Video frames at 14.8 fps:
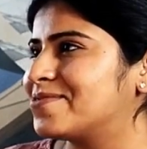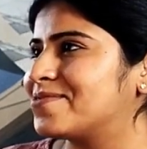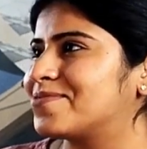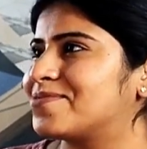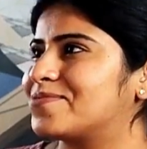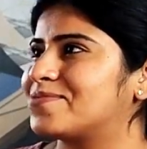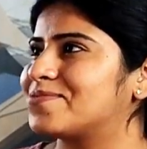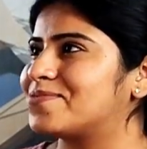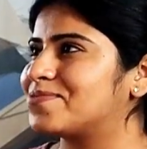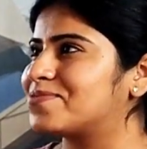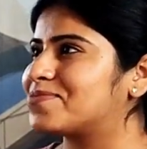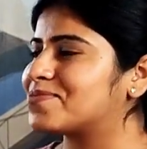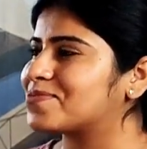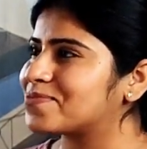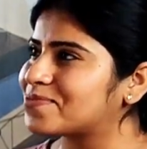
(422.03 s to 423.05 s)

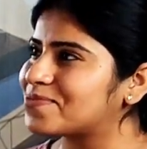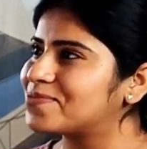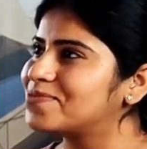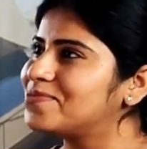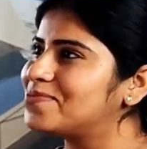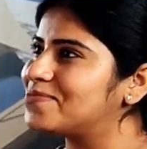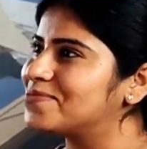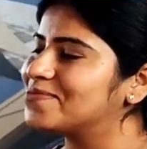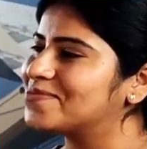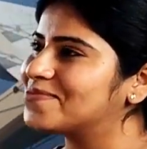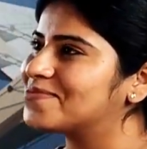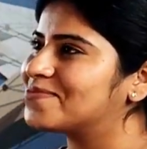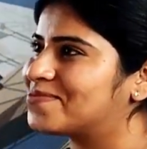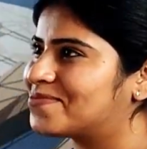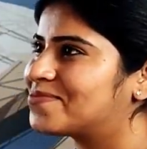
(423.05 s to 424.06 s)

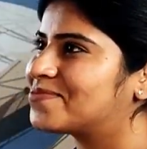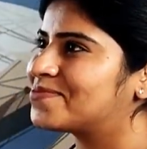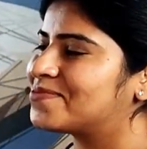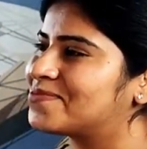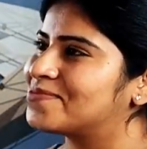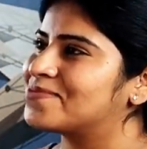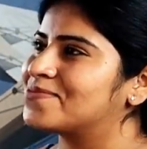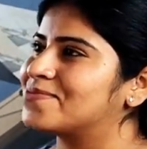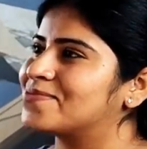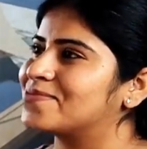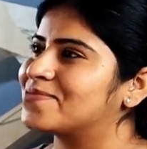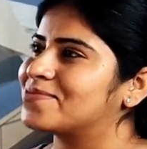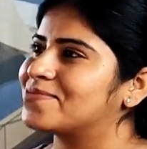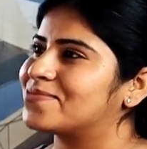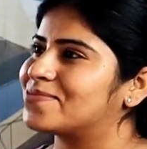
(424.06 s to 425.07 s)

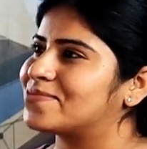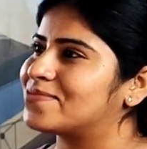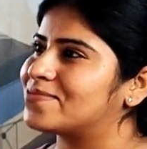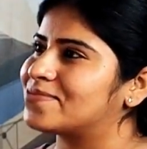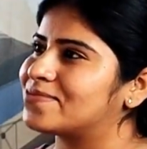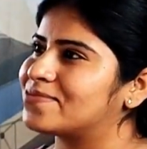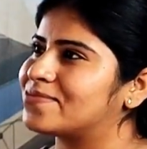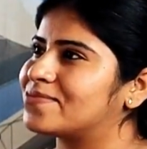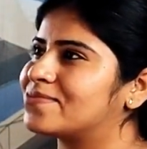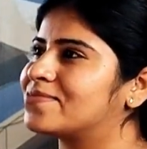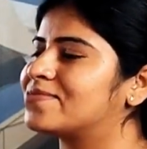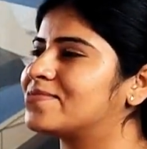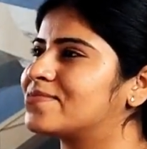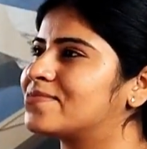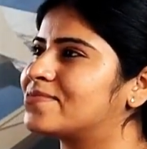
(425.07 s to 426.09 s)

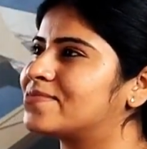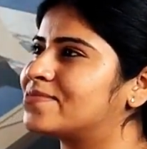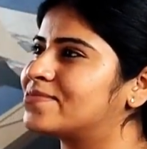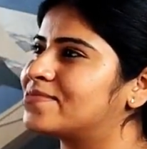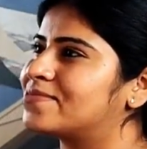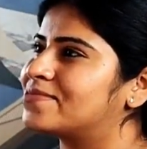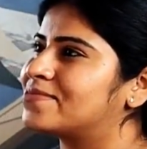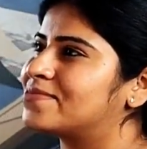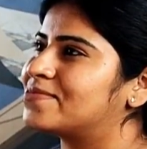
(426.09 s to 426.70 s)
[no speech]